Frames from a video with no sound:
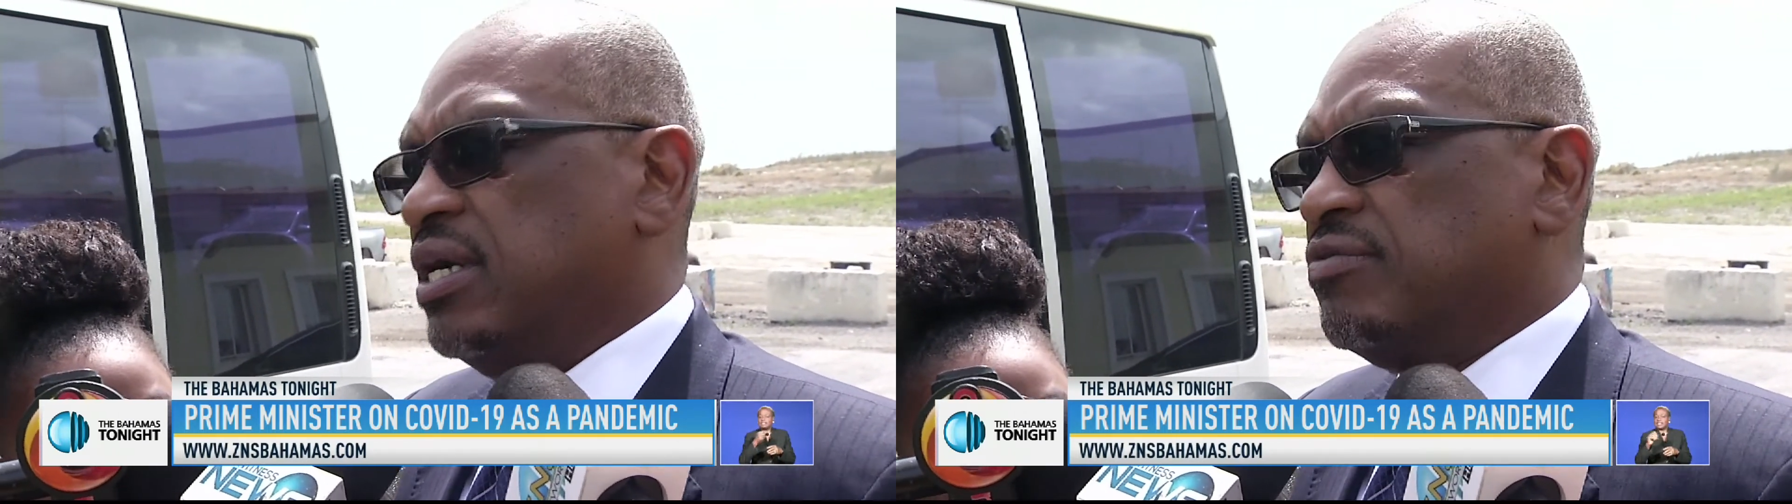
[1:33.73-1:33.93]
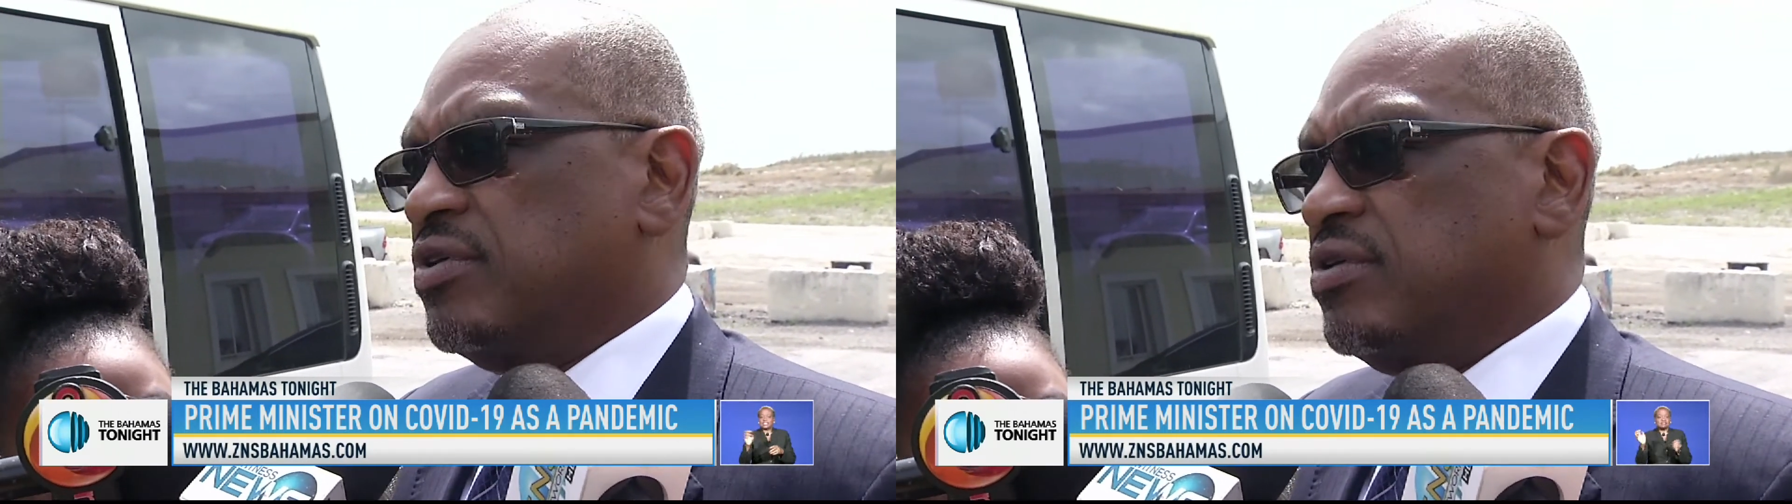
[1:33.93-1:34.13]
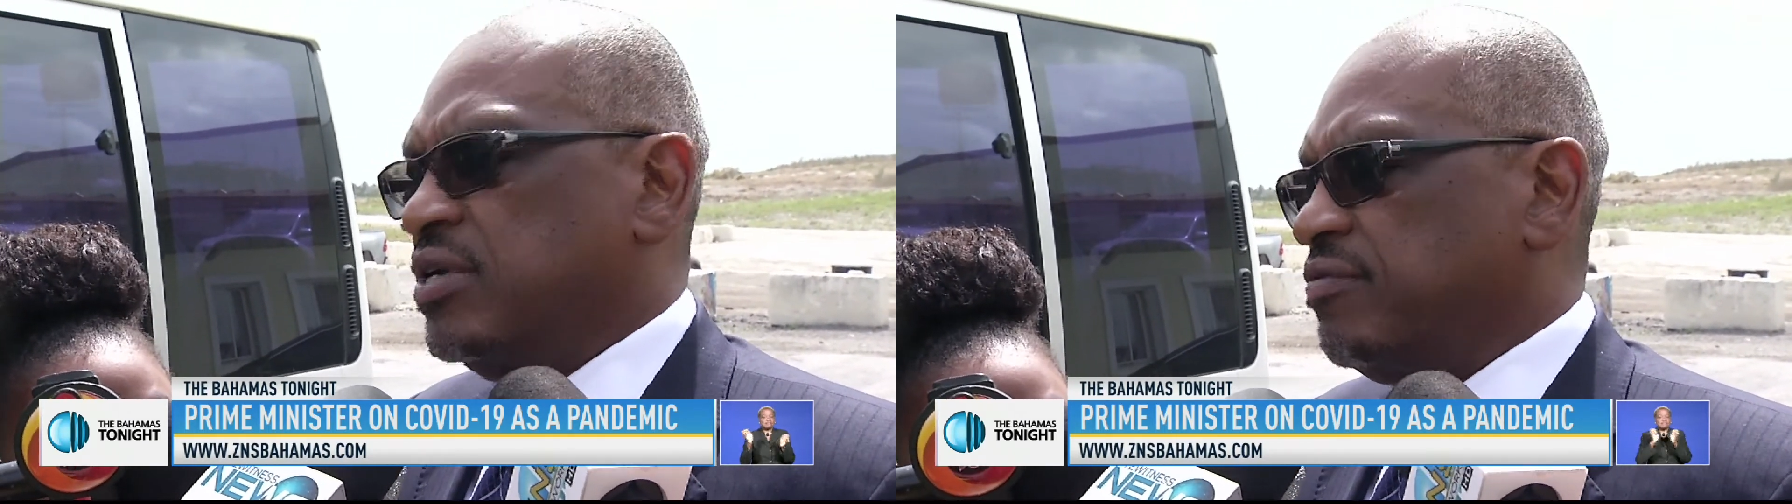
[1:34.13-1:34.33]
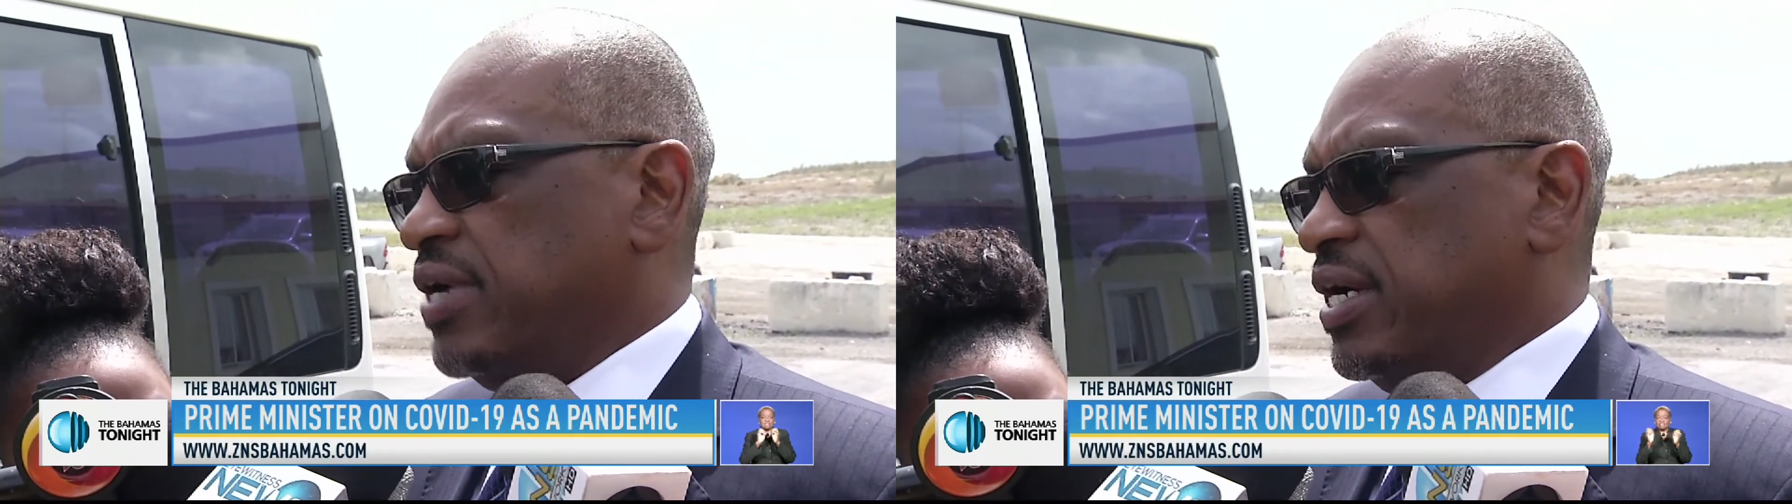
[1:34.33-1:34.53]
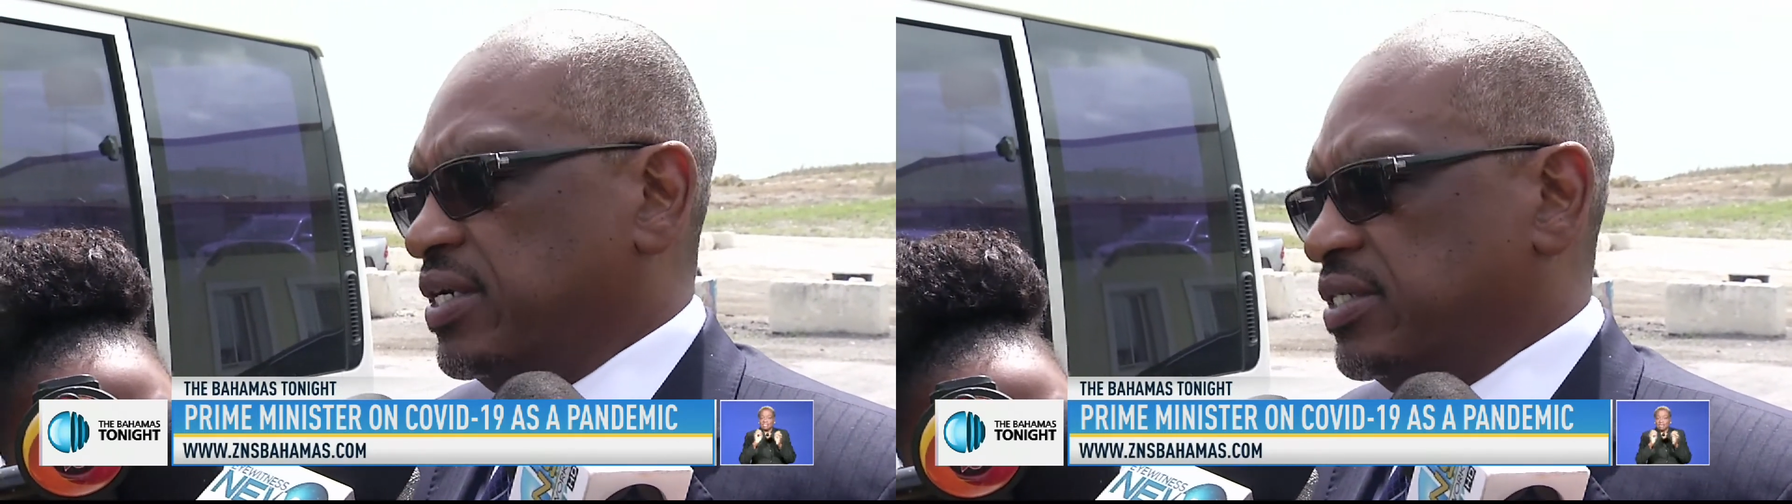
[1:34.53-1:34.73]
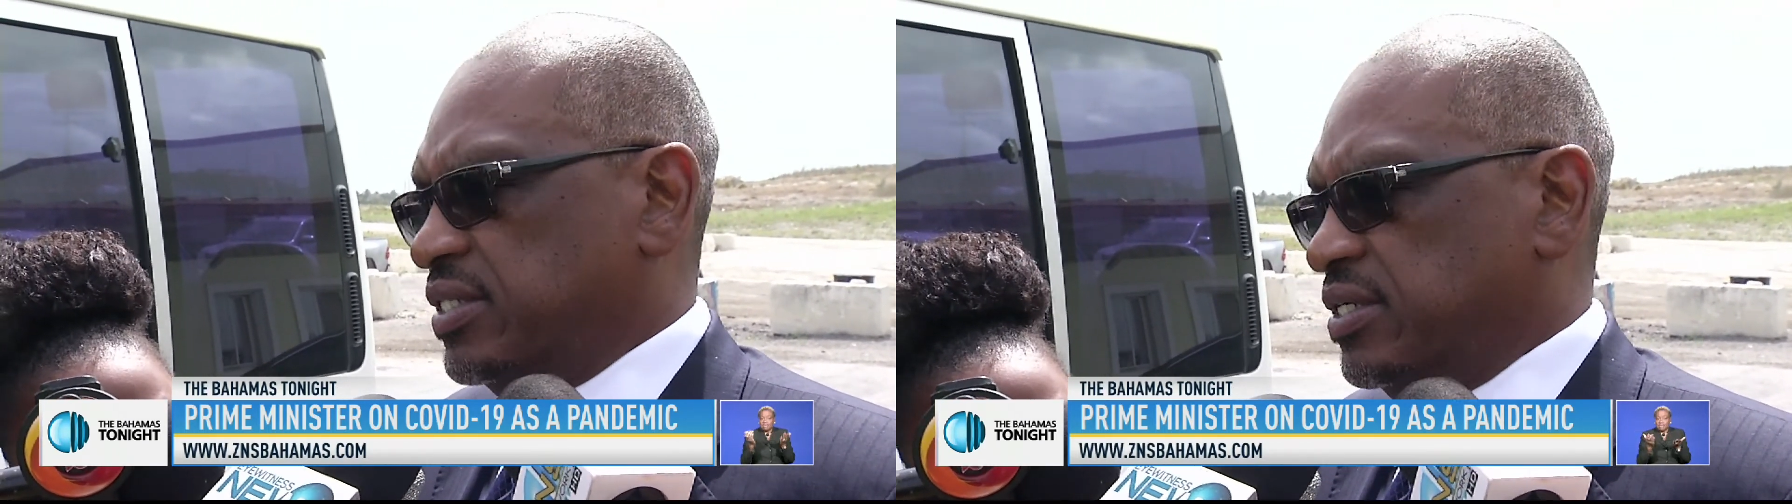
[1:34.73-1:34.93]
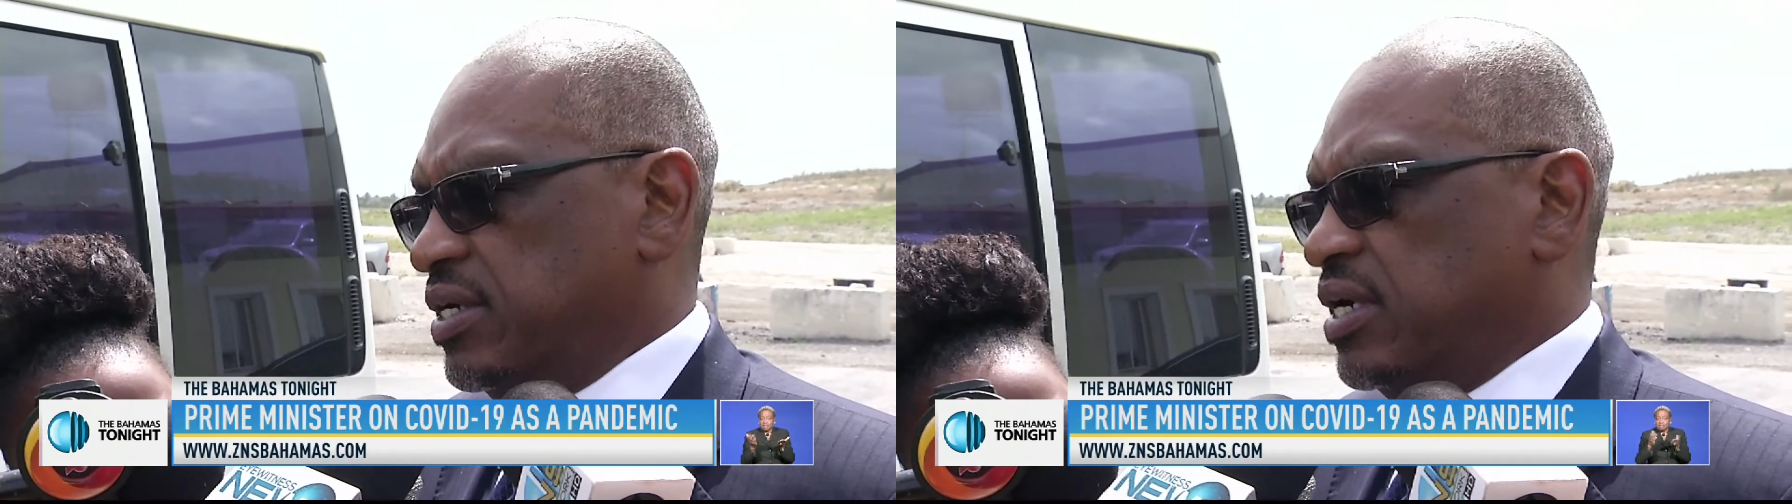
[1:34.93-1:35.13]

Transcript: of coronavirus